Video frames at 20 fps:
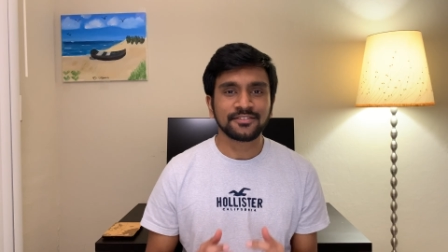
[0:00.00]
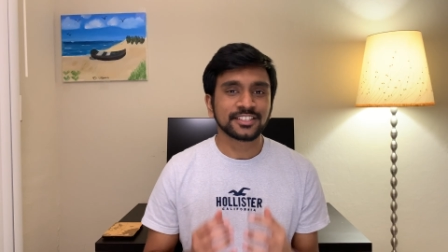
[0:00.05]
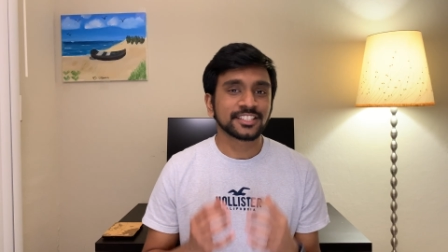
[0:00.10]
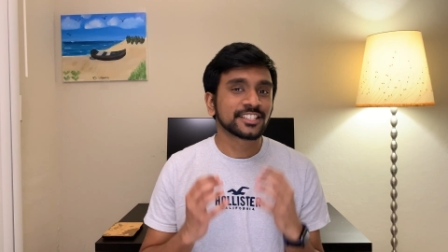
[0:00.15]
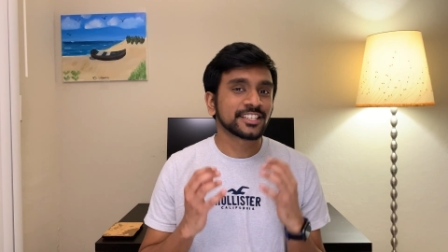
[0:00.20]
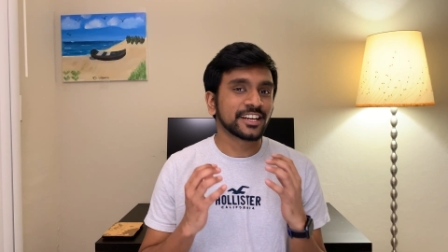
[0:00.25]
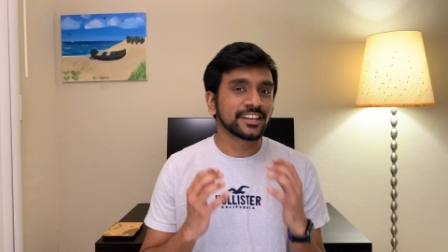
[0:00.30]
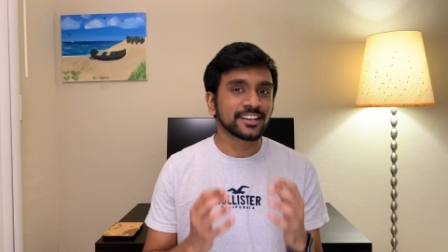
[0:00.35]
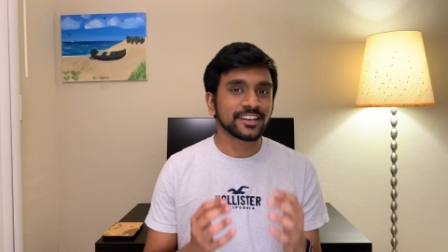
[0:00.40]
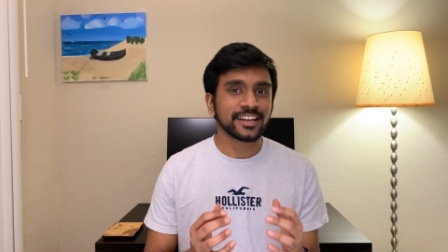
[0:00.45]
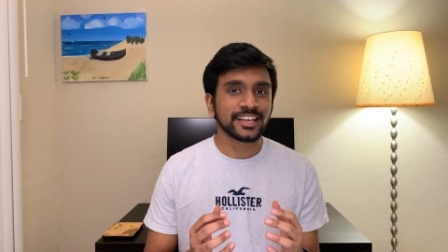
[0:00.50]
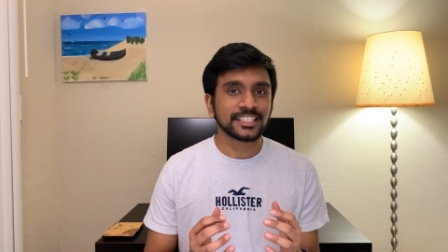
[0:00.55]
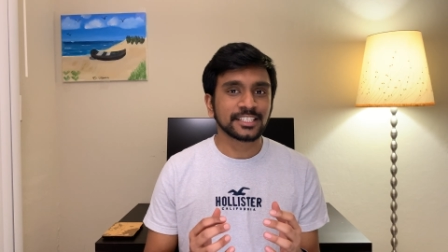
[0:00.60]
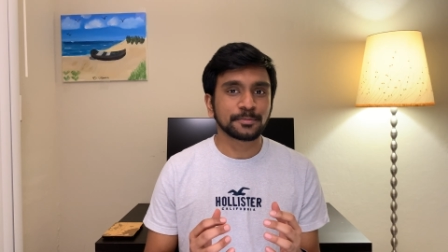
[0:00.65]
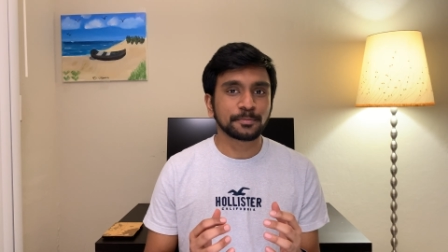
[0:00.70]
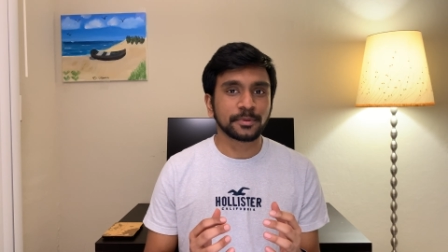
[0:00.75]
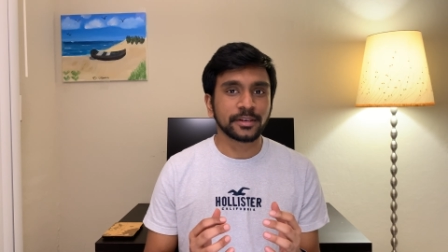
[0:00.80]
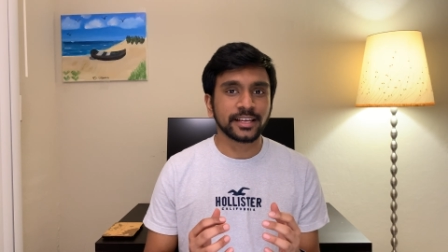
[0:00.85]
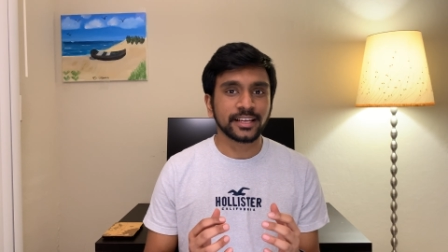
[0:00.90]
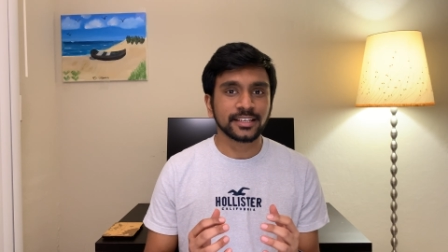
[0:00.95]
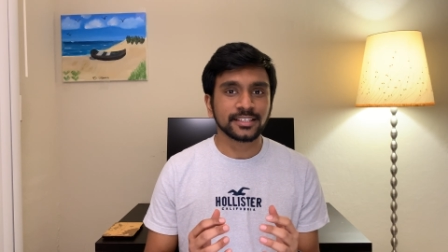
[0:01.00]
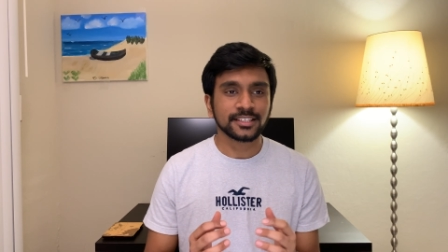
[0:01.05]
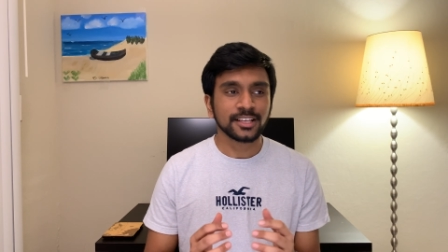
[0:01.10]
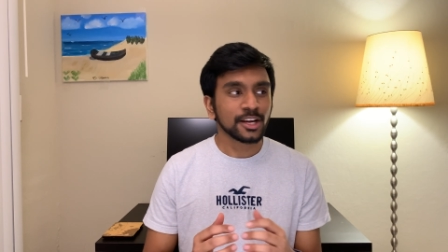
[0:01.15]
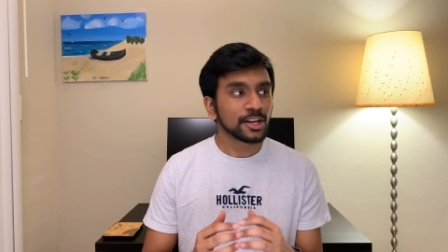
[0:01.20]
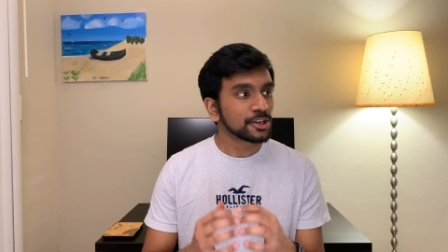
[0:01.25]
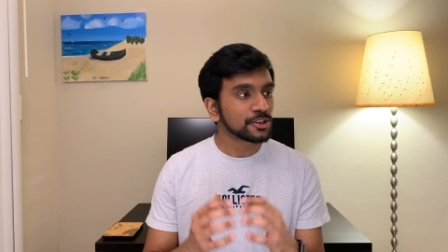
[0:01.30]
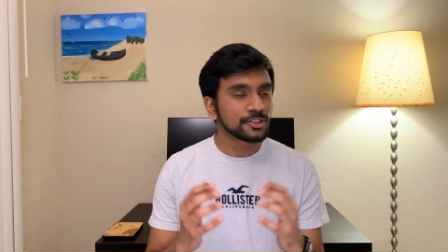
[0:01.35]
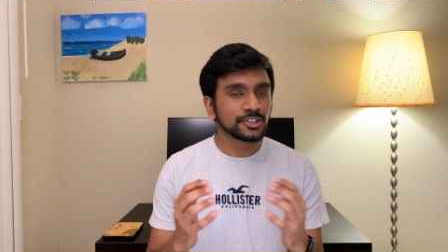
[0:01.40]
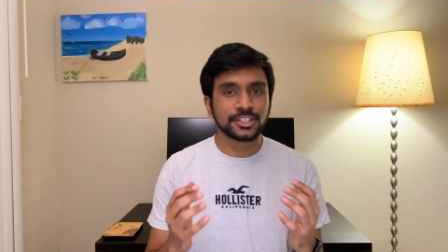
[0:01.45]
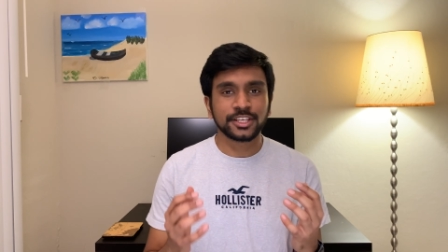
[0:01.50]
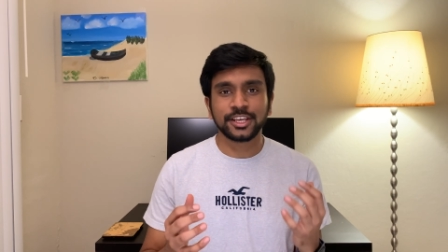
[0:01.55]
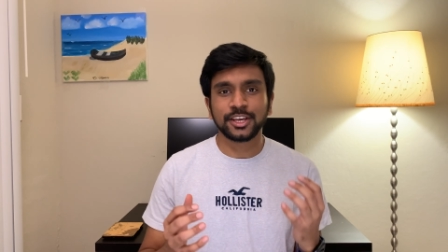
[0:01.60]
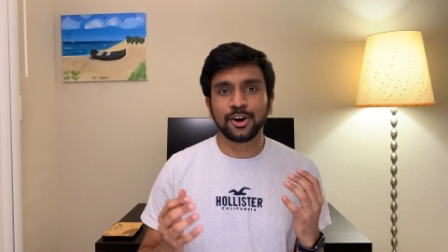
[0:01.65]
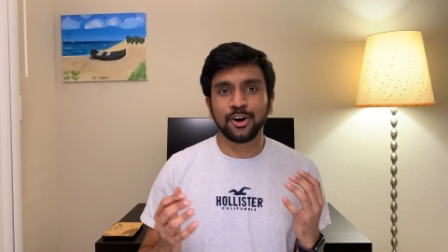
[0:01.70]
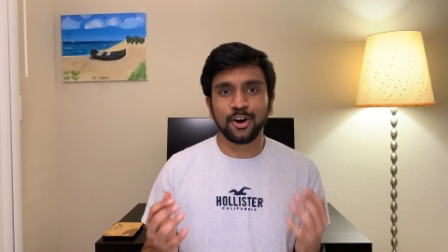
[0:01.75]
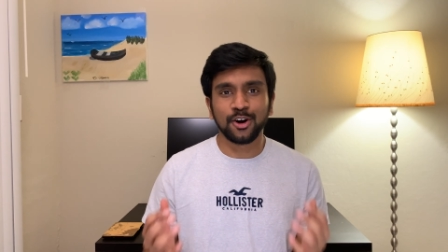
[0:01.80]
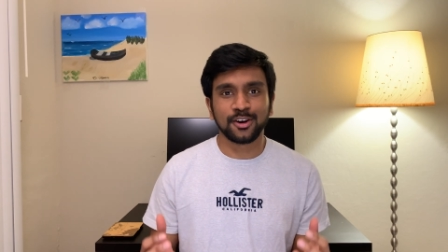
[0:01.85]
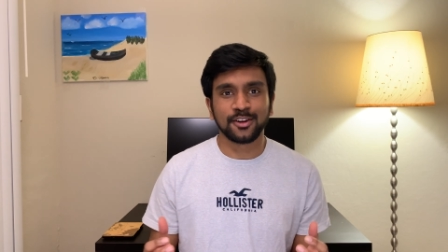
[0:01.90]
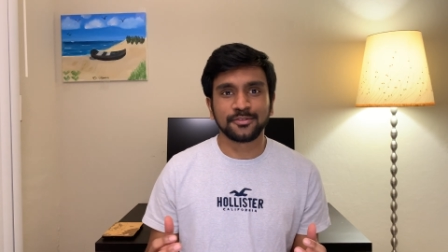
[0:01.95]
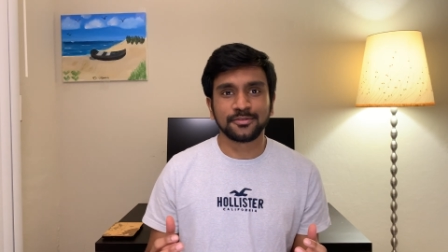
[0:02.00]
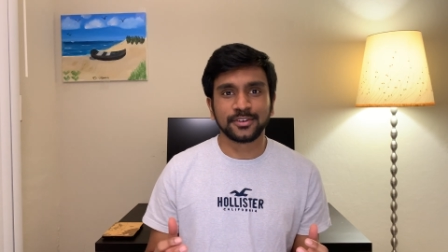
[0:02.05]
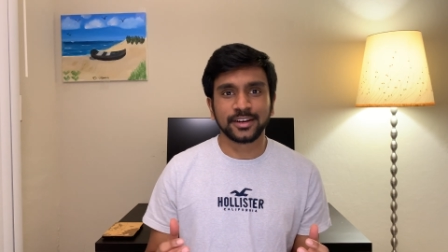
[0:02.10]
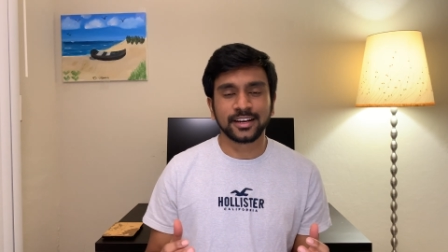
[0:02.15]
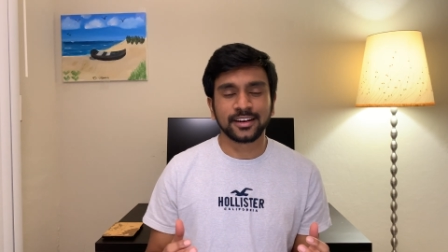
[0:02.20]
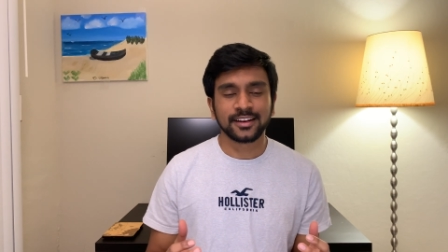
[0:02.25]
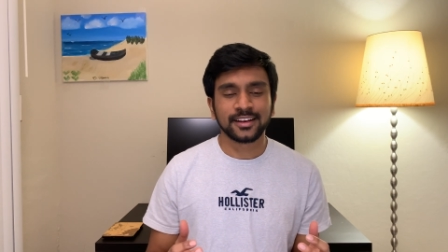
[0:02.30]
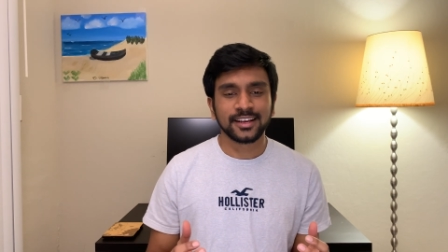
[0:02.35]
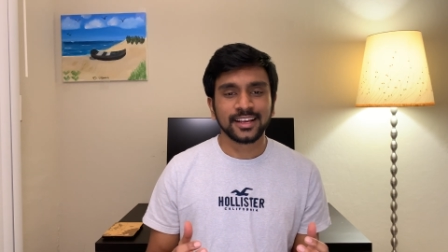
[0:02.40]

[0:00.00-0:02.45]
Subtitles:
a centralized place to see all of it.